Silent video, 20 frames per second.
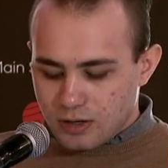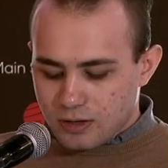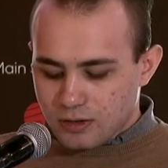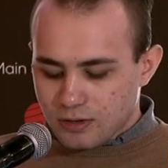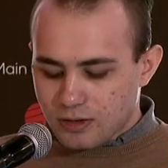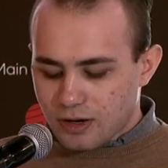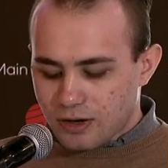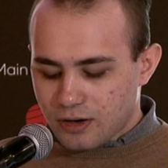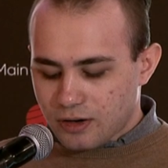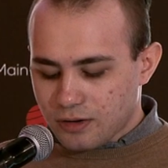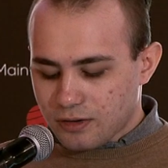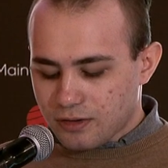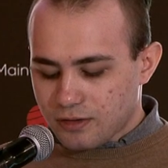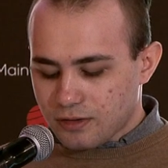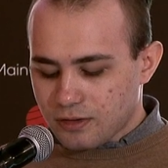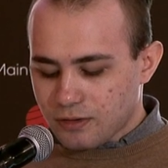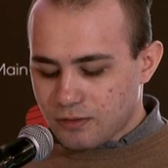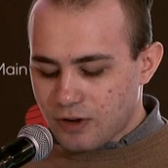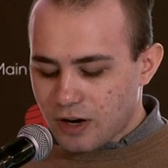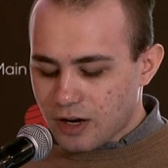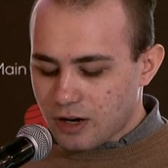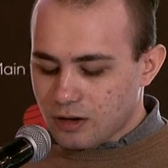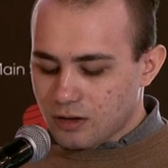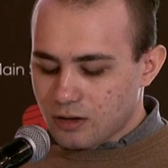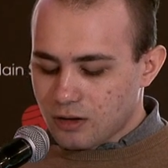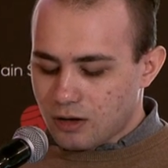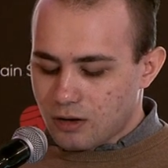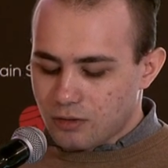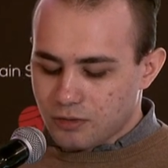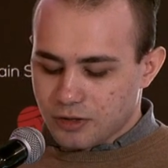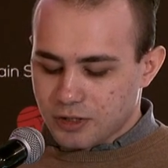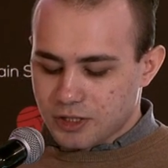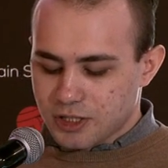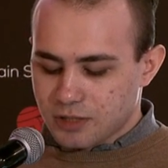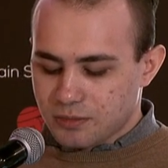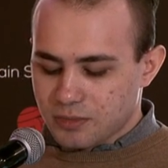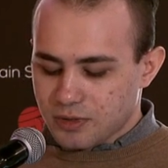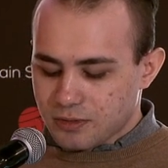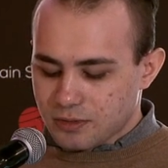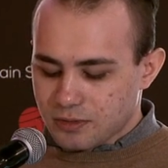there's vehicle
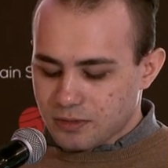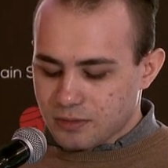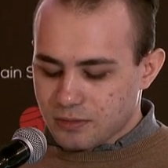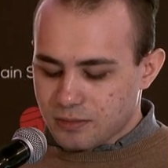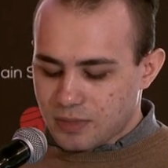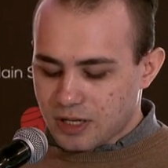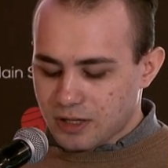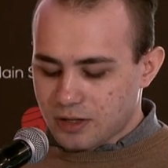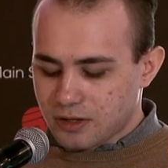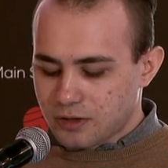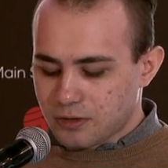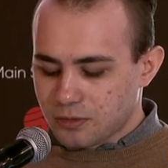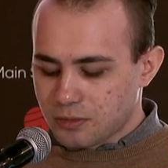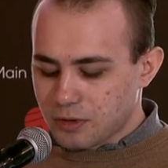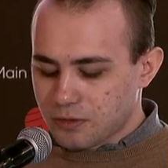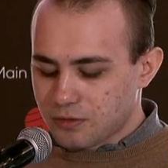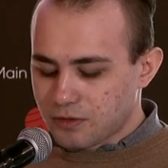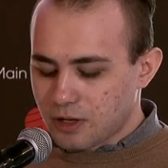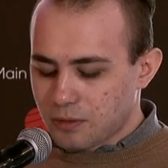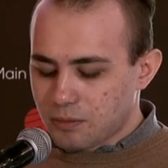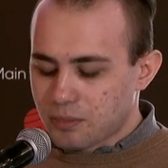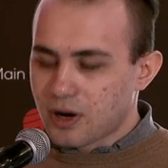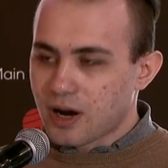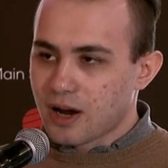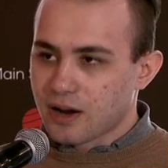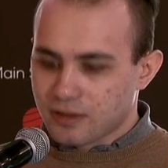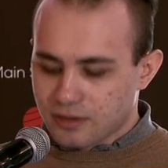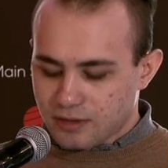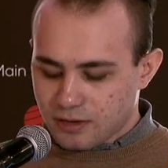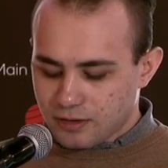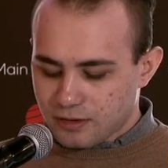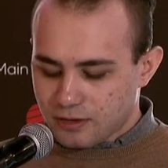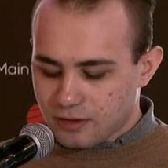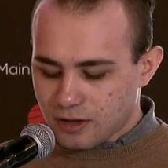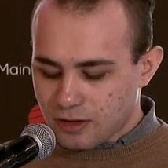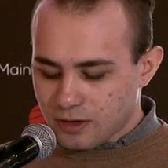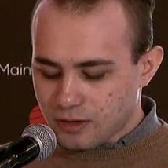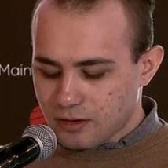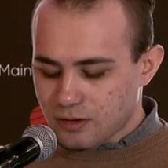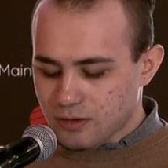ownership, but with the
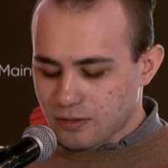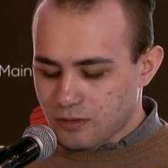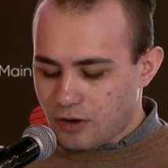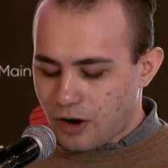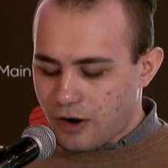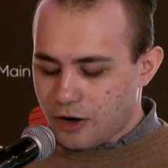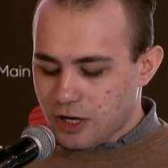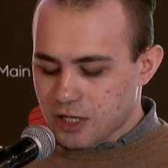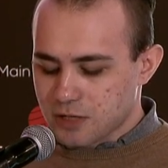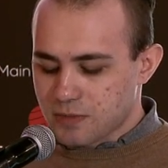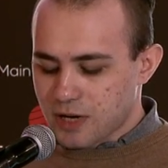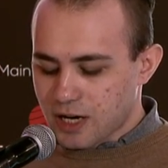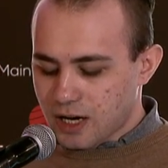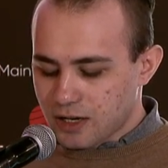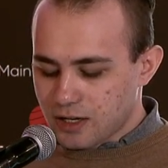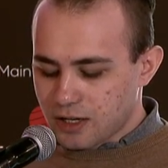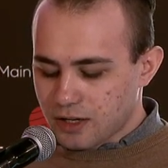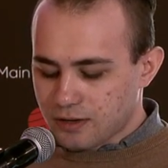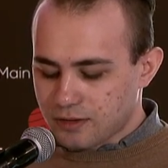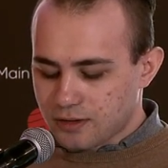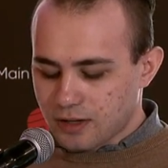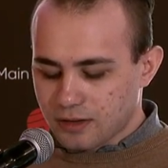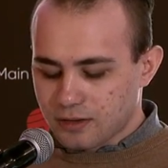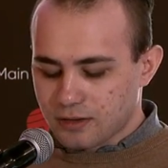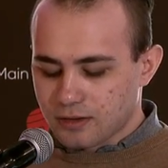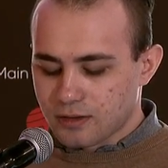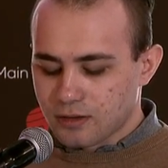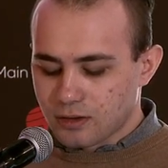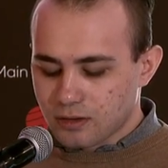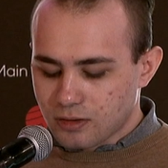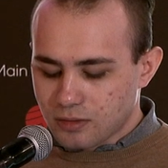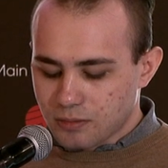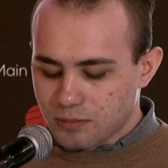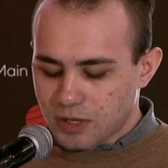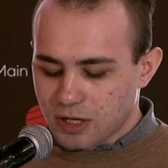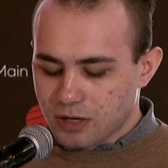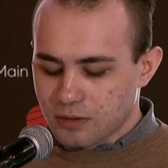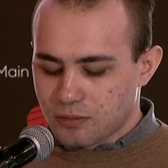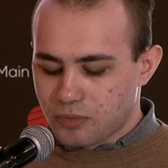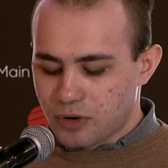pre-existing garage mechanics, that's not a
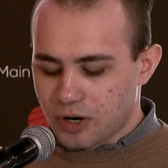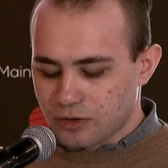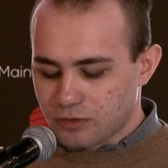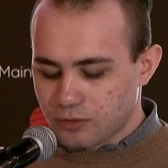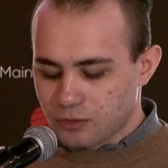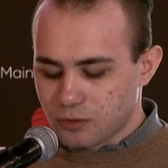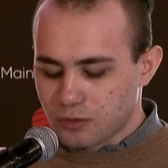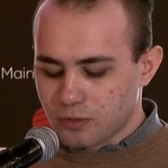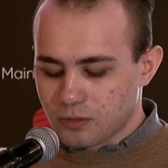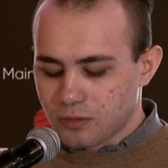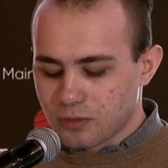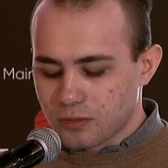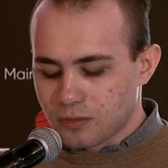big breakthrough.